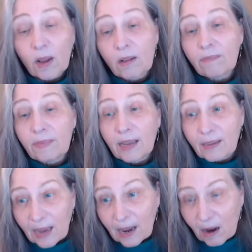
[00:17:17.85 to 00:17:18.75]
Well,
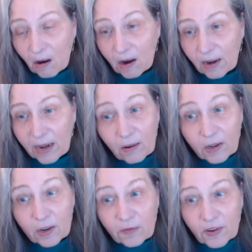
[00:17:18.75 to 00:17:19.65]
that's not how our
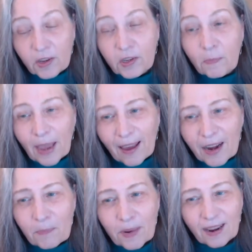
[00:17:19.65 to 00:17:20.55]
character feels about it,